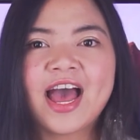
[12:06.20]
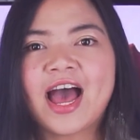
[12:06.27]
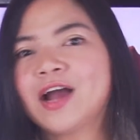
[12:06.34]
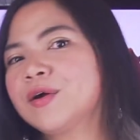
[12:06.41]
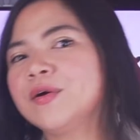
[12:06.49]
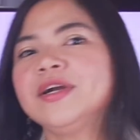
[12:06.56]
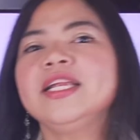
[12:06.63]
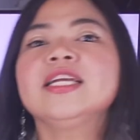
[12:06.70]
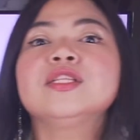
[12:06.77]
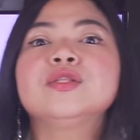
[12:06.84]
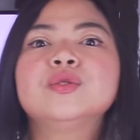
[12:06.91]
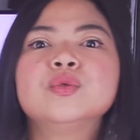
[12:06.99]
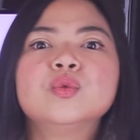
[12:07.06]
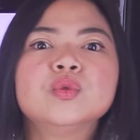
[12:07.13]
According
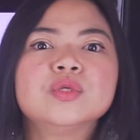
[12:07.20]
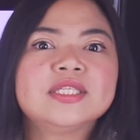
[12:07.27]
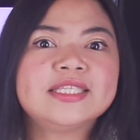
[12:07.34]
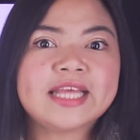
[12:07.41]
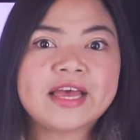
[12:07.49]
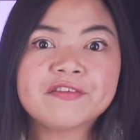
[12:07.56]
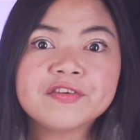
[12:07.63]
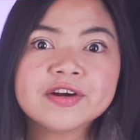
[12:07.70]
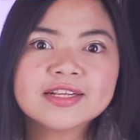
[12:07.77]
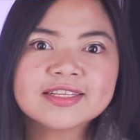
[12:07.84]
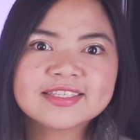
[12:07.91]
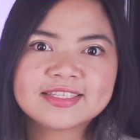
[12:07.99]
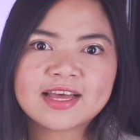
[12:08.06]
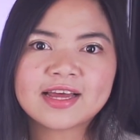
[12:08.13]
to
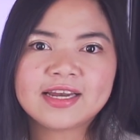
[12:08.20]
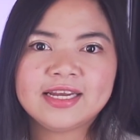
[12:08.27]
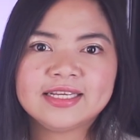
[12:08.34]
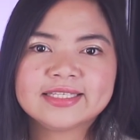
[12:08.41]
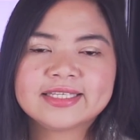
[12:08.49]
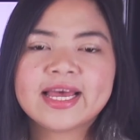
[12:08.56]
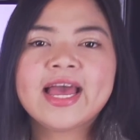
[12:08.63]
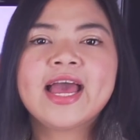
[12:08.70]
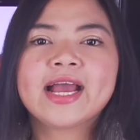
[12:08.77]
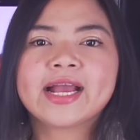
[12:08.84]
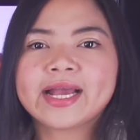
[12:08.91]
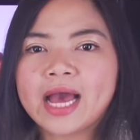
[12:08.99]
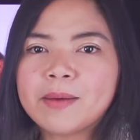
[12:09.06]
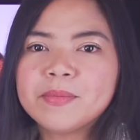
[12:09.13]
several studies,
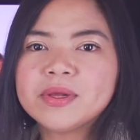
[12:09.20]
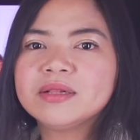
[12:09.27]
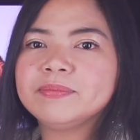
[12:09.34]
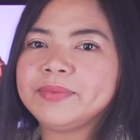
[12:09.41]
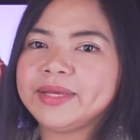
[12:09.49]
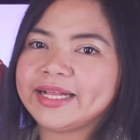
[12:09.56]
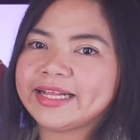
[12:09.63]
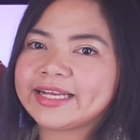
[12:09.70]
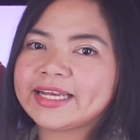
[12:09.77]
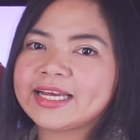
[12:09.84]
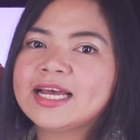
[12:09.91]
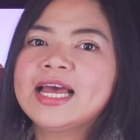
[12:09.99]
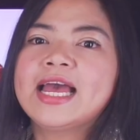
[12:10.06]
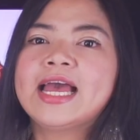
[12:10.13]
camel milk
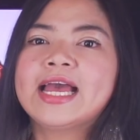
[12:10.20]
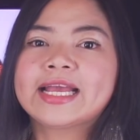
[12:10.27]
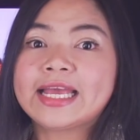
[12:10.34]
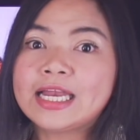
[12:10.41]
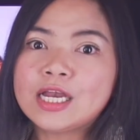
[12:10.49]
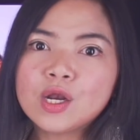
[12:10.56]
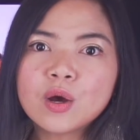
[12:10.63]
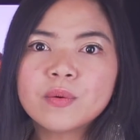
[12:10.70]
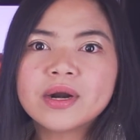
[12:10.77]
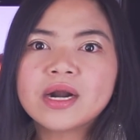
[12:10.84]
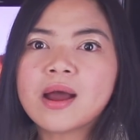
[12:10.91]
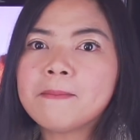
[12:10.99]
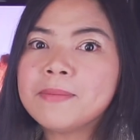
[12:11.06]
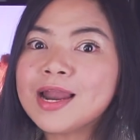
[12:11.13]
can lower
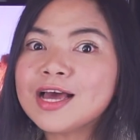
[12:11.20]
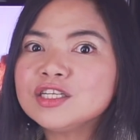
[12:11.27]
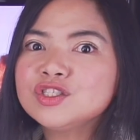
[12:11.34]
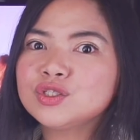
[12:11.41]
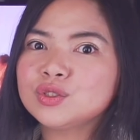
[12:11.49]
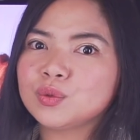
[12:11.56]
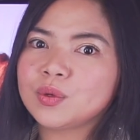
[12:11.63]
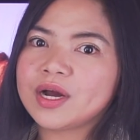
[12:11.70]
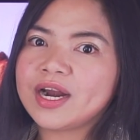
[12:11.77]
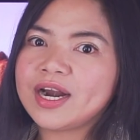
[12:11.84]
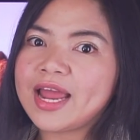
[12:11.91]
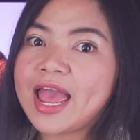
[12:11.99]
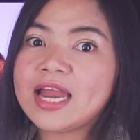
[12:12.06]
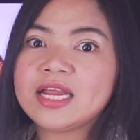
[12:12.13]
blood
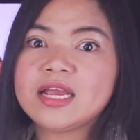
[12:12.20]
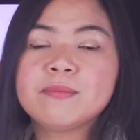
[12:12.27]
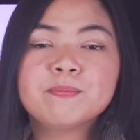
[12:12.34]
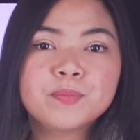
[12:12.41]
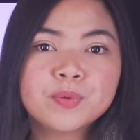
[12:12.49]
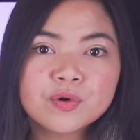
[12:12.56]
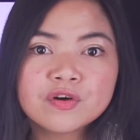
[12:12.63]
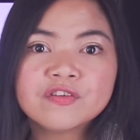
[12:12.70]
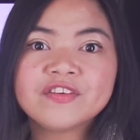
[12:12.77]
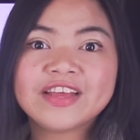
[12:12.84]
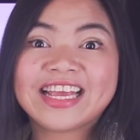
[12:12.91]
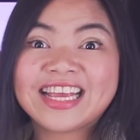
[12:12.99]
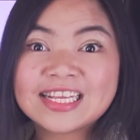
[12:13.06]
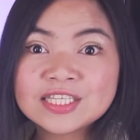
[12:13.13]
sugar and improve
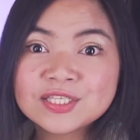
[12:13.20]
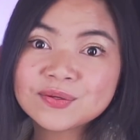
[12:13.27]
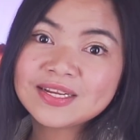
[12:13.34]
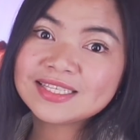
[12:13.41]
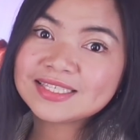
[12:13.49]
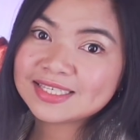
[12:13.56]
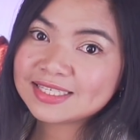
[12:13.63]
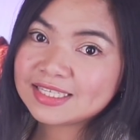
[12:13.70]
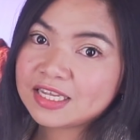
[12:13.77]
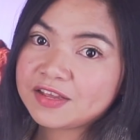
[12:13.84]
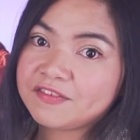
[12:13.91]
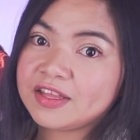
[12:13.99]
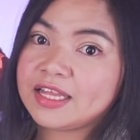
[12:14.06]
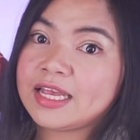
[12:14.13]
insulin
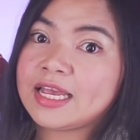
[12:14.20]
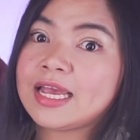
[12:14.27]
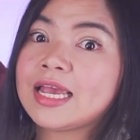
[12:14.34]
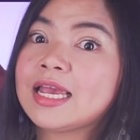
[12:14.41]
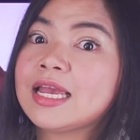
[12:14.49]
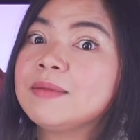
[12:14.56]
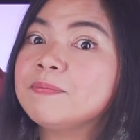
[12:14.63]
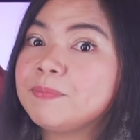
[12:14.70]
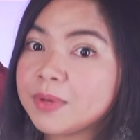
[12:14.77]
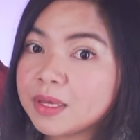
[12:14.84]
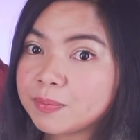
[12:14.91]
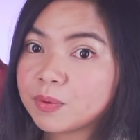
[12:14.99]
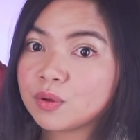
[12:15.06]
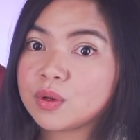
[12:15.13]
sensitivity in
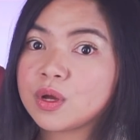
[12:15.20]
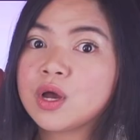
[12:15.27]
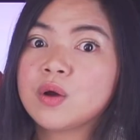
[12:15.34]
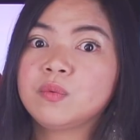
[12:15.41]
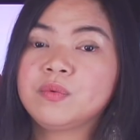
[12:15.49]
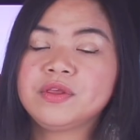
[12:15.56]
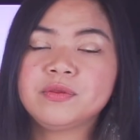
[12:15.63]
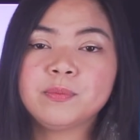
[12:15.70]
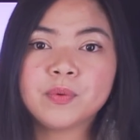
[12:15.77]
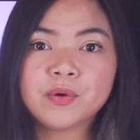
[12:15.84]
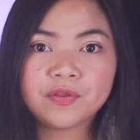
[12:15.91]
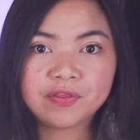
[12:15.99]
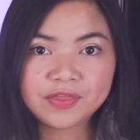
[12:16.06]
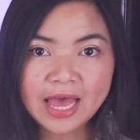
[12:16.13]
people with
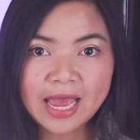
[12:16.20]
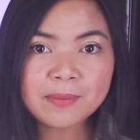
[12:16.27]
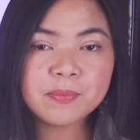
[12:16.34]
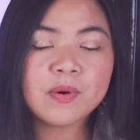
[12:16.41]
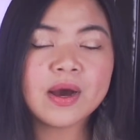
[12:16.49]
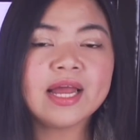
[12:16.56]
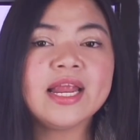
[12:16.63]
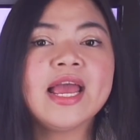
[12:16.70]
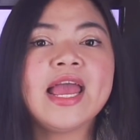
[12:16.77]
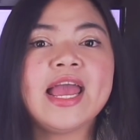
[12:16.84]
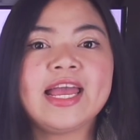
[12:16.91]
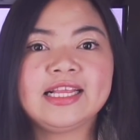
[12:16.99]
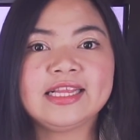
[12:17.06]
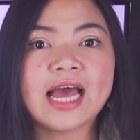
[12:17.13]
both type 1
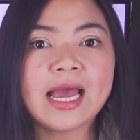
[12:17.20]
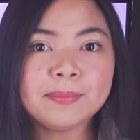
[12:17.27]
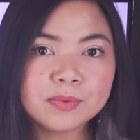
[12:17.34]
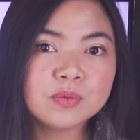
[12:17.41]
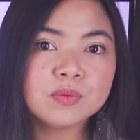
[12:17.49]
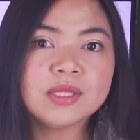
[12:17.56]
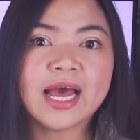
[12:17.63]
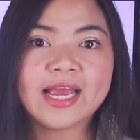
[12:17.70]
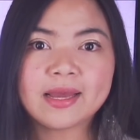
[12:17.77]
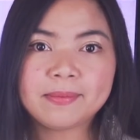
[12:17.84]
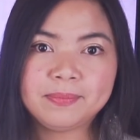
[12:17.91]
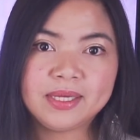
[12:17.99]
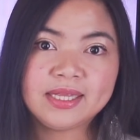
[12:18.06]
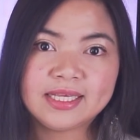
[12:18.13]
and type 2
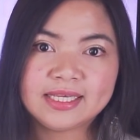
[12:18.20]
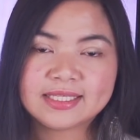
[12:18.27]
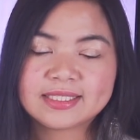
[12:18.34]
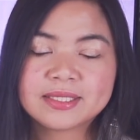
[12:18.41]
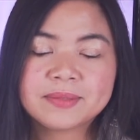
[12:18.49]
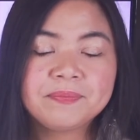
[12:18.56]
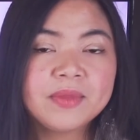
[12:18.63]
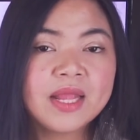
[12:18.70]
diabetes.